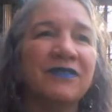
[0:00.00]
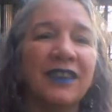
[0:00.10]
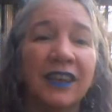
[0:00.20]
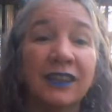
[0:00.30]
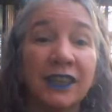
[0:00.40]

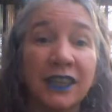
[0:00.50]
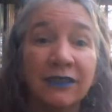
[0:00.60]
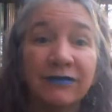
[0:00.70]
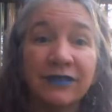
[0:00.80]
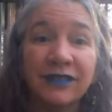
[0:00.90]

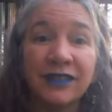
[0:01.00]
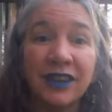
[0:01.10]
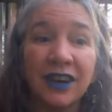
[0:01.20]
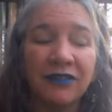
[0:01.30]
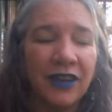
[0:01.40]
daily
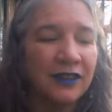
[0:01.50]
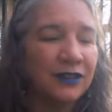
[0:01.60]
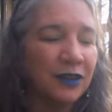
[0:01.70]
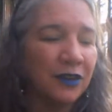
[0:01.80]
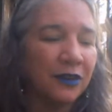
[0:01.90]
stuff. And
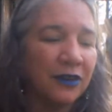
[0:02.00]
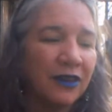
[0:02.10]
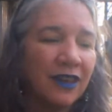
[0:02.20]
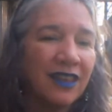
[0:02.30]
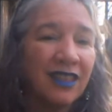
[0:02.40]
so
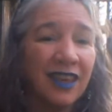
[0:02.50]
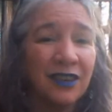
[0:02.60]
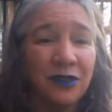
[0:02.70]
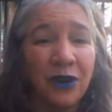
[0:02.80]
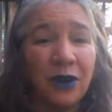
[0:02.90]

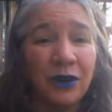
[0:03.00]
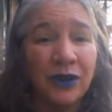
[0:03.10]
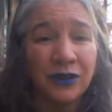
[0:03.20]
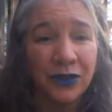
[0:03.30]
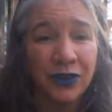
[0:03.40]
thank you
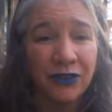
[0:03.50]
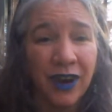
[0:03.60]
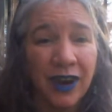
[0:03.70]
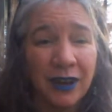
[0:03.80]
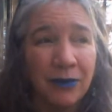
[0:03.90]
always for
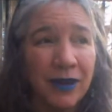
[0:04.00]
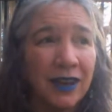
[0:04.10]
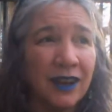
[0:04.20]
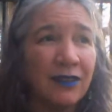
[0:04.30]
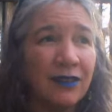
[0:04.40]
inviting
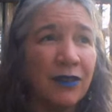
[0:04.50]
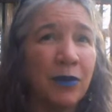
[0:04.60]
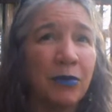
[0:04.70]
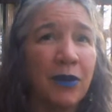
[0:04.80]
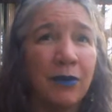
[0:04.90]
me, Nina.
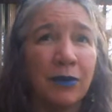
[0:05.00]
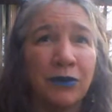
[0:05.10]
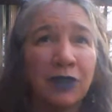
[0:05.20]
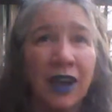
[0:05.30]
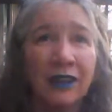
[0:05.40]
Even though I'm a
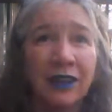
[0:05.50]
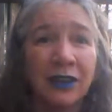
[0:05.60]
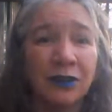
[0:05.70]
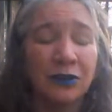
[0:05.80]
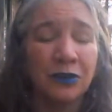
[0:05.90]
problem child
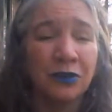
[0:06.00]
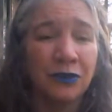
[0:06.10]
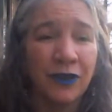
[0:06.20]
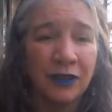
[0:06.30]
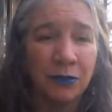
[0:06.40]
and I don't do it
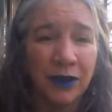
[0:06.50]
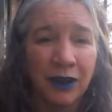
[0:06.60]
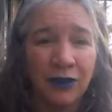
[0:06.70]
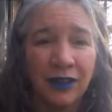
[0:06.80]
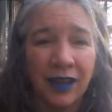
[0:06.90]
through
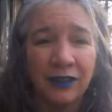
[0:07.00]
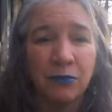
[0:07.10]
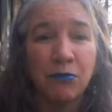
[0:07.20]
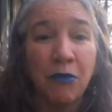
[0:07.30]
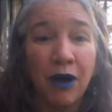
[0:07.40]
Facebook, I
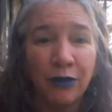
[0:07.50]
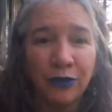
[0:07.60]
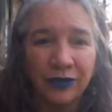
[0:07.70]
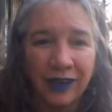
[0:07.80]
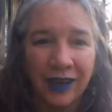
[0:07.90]
realized
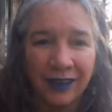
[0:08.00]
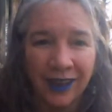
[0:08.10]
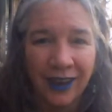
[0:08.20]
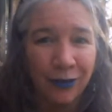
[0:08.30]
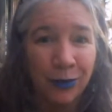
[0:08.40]
months in
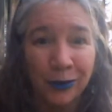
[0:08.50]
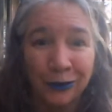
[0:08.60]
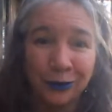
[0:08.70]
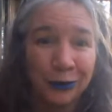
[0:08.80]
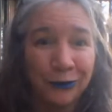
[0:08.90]
that everybody
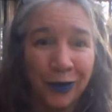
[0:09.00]
does it through